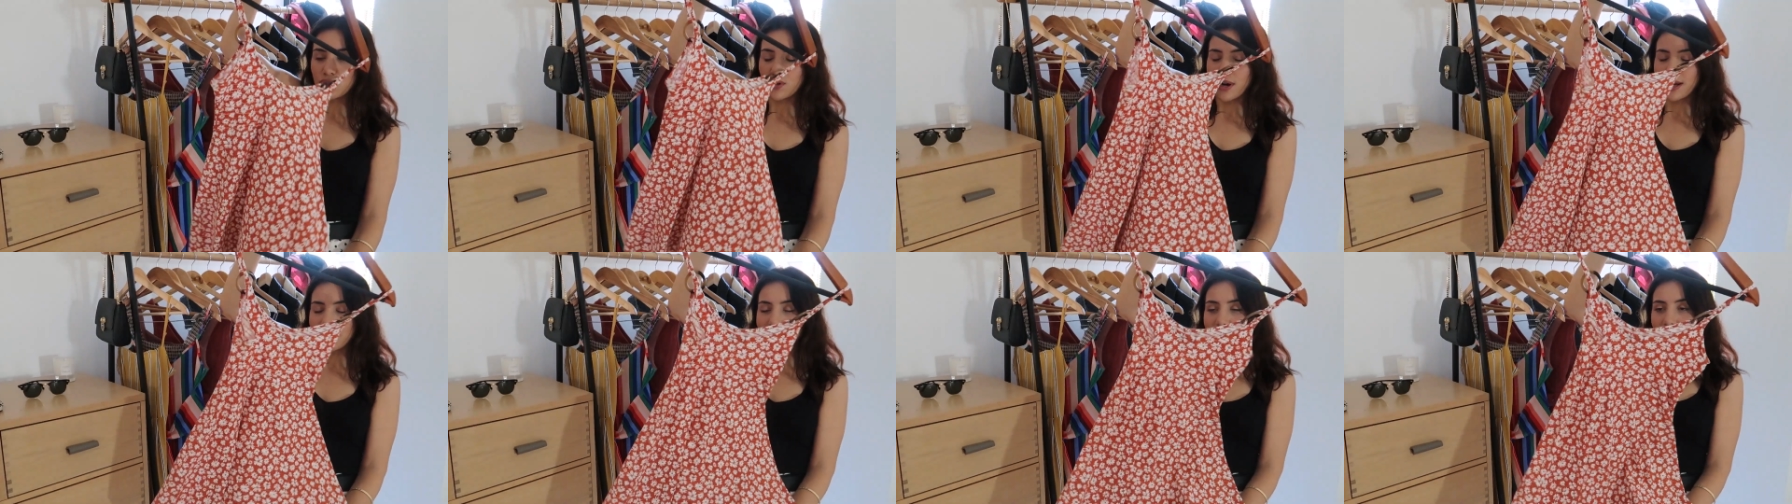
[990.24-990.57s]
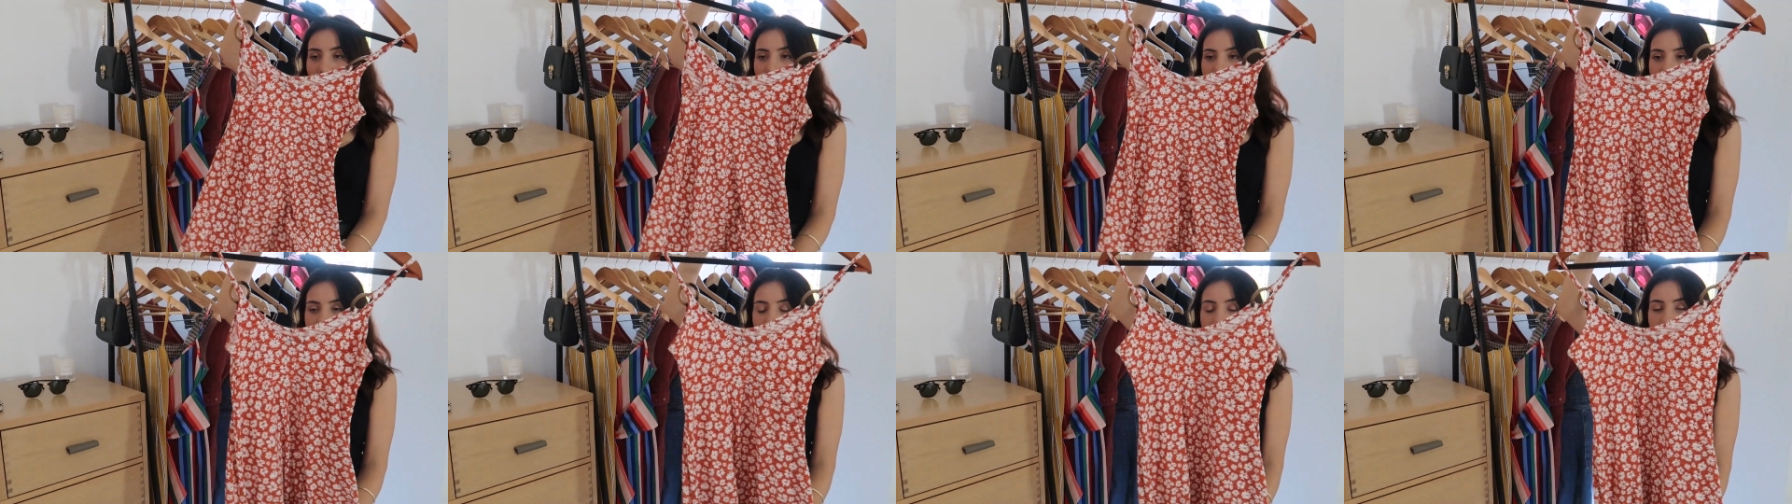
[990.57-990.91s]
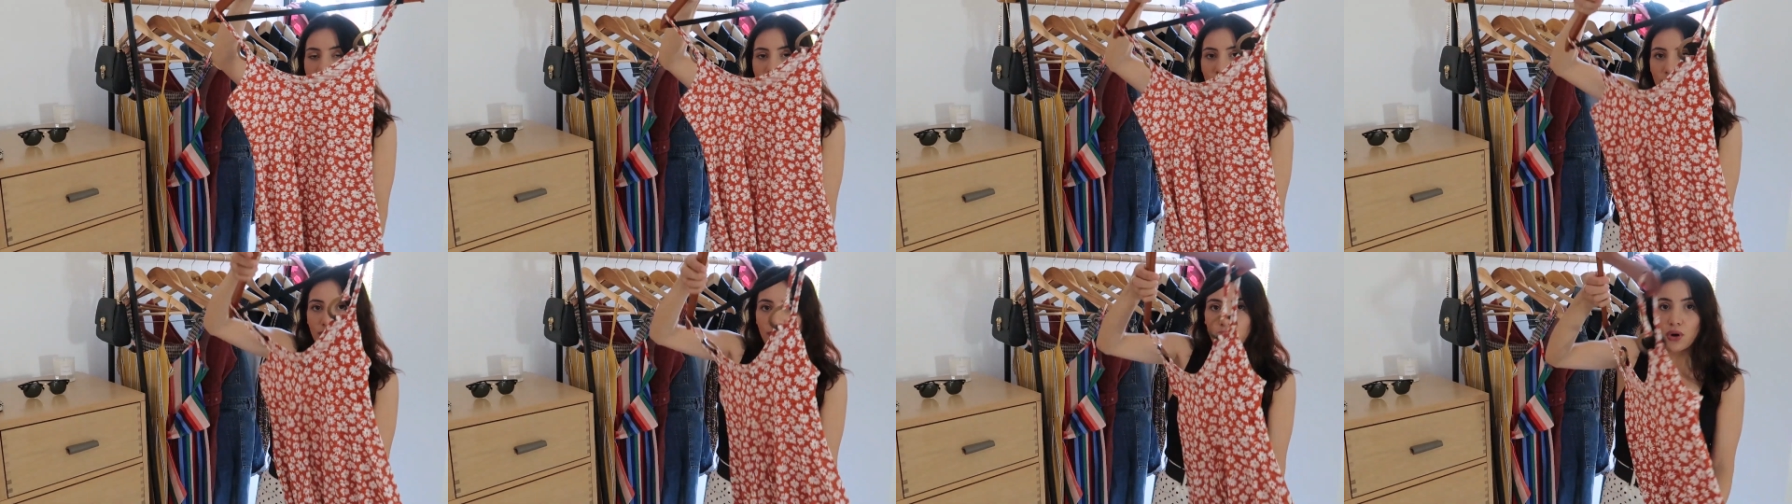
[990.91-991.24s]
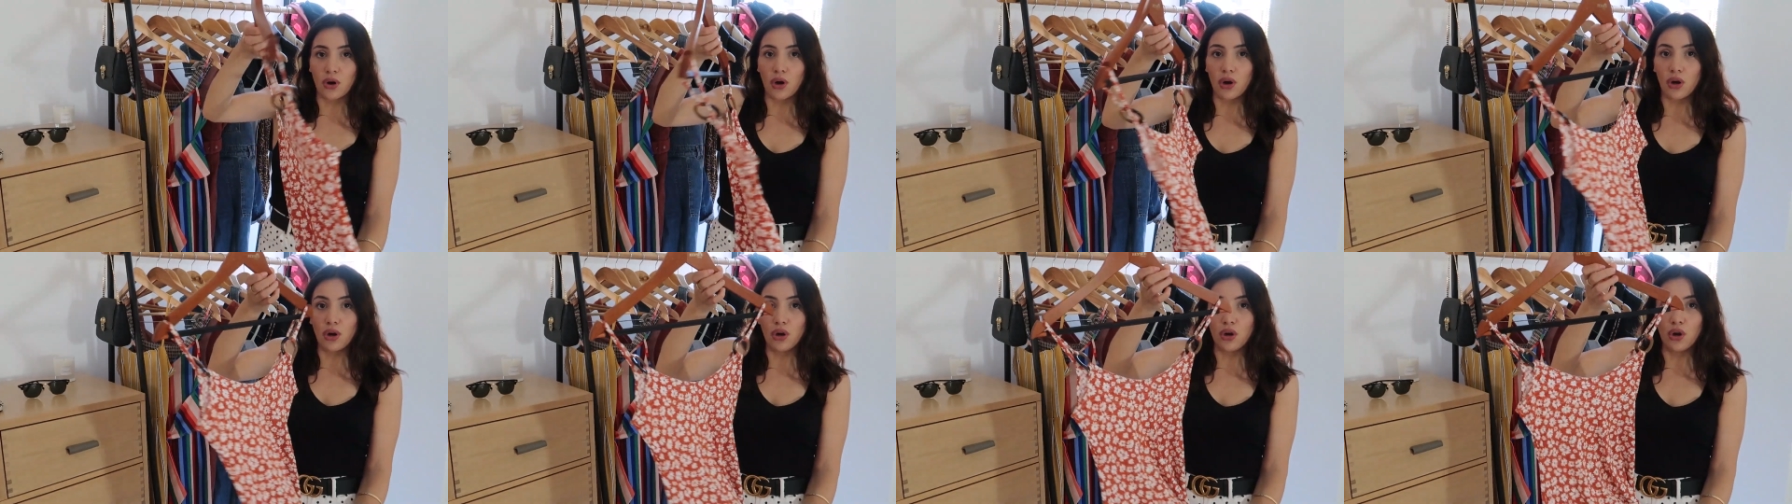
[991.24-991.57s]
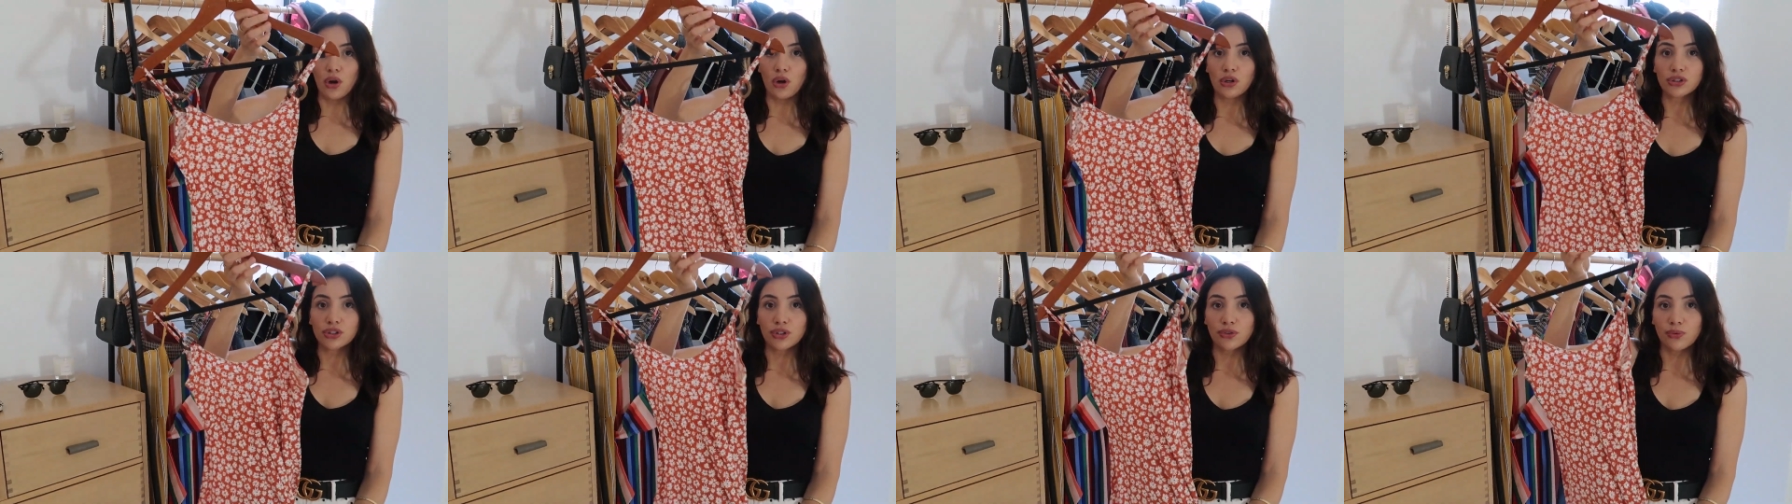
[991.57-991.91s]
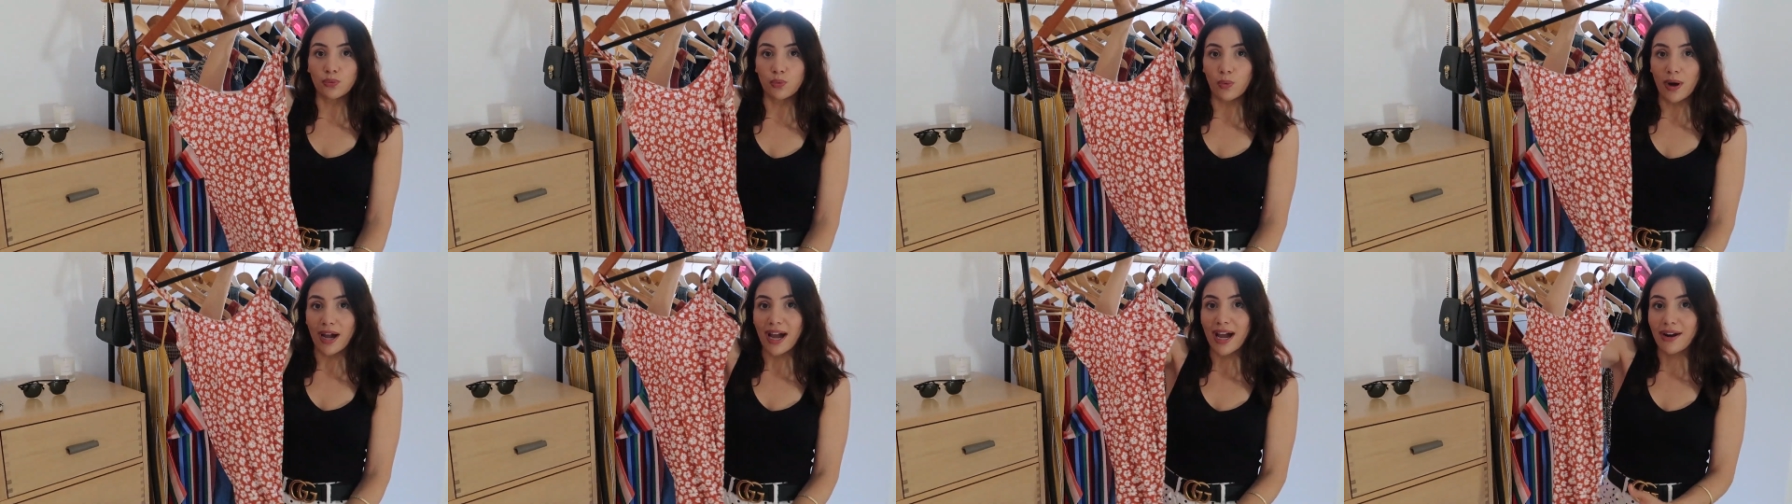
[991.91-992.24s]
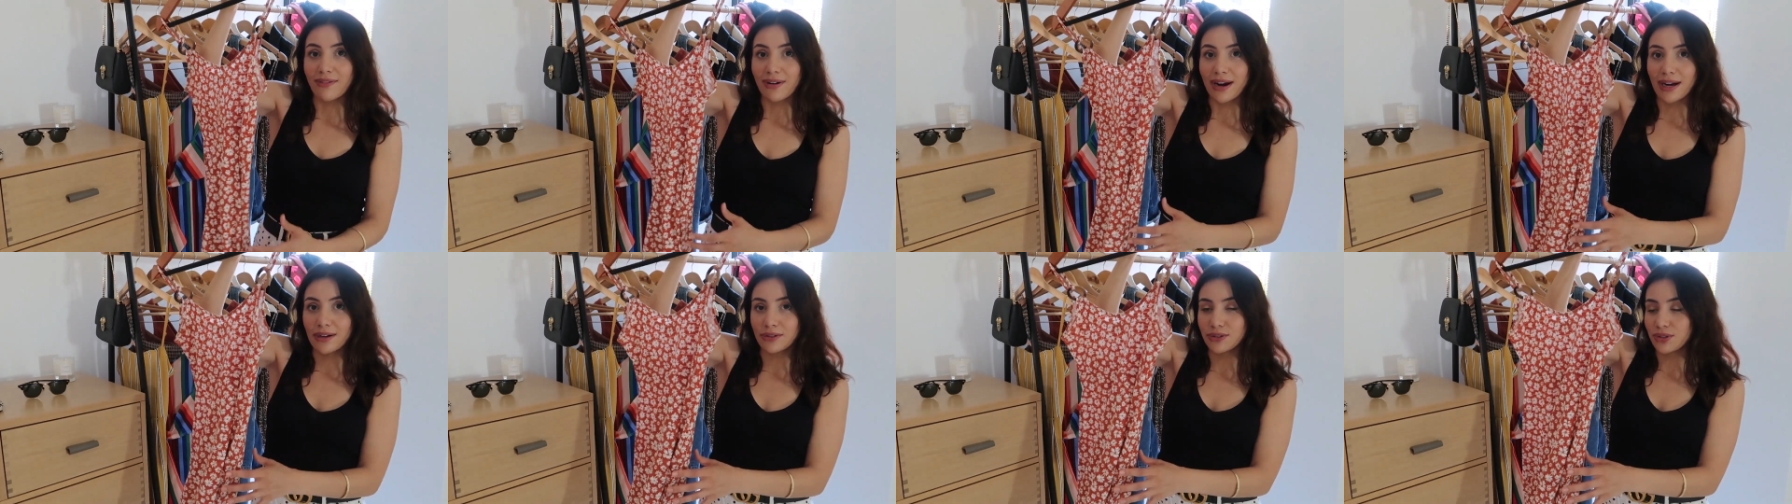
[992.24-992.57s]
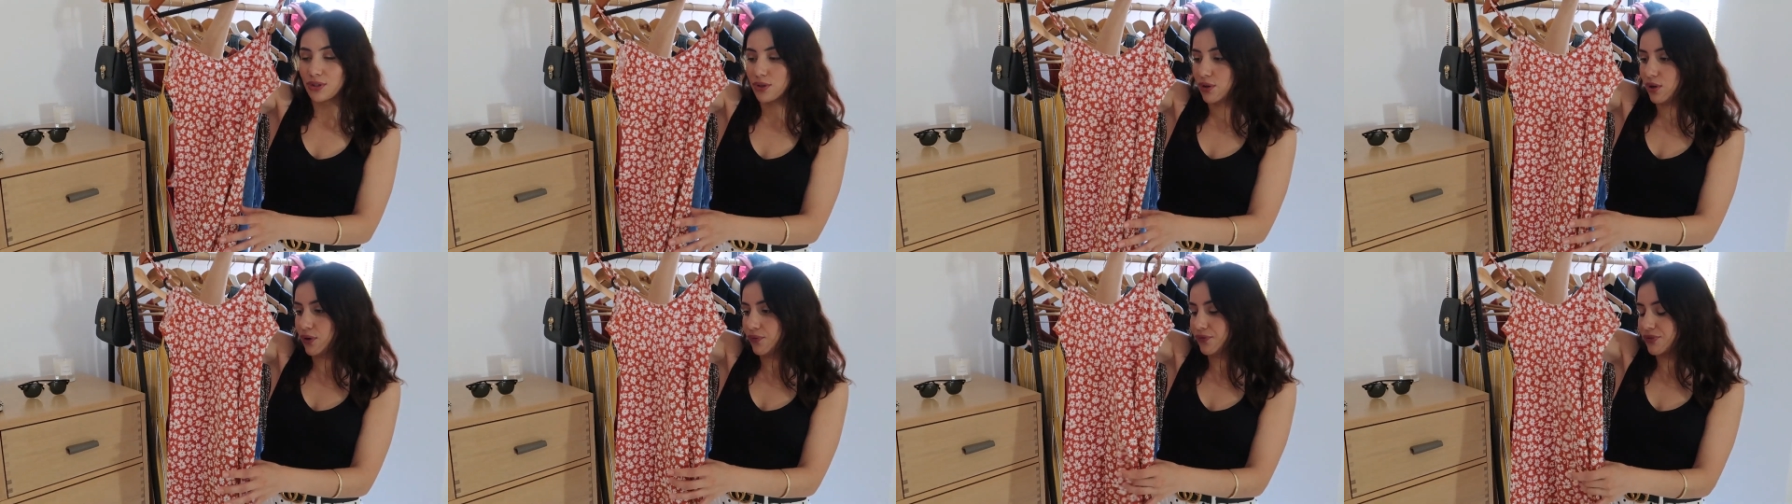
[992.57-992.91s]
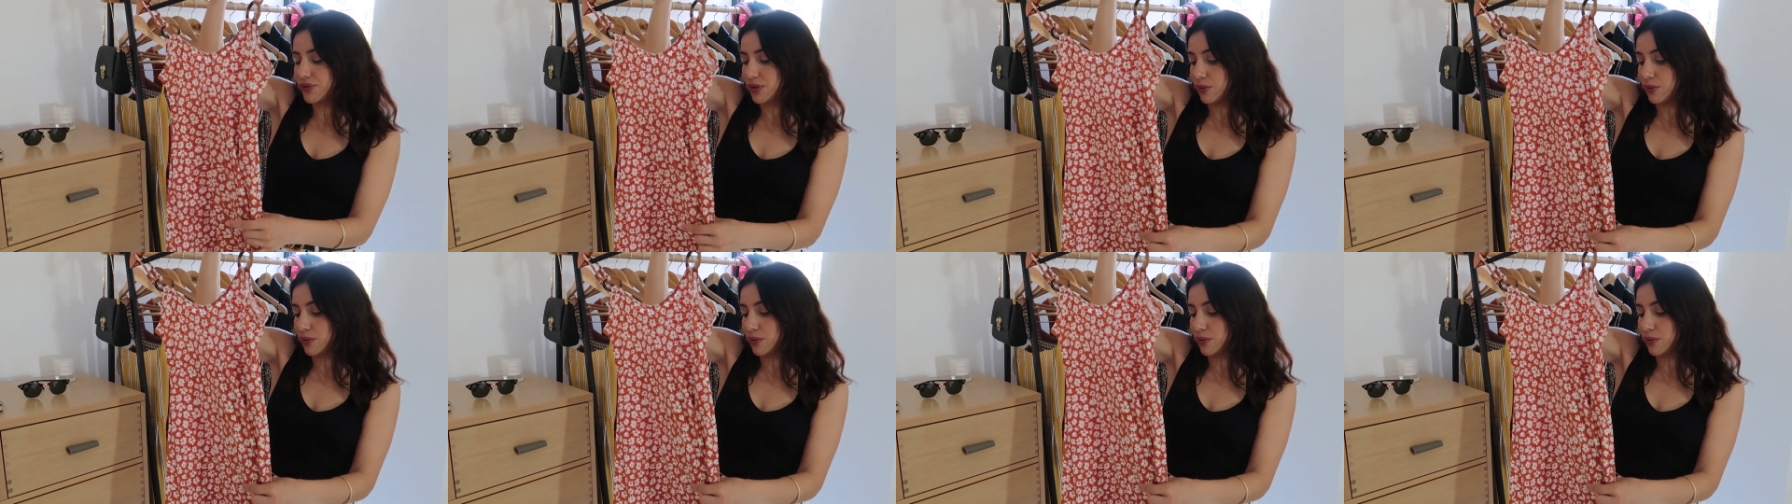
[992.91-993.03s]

dress that I seem to have got a lot of wear out of,